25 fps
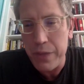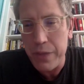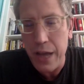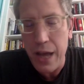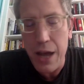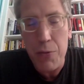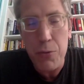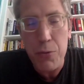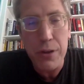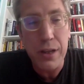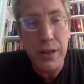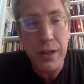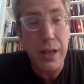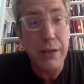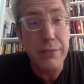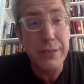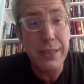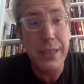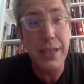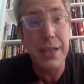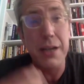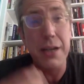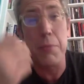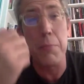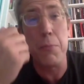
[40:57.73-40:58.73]
I would love
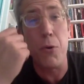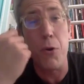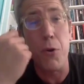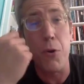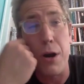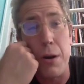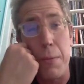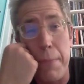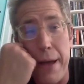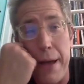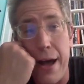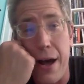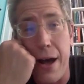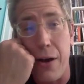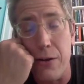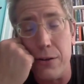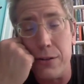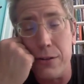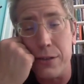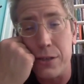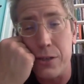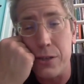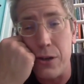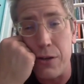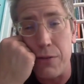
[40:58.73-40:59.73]
to hear more
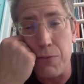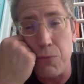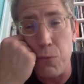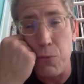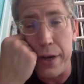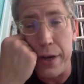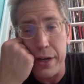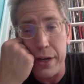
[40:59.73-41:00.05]
about sort of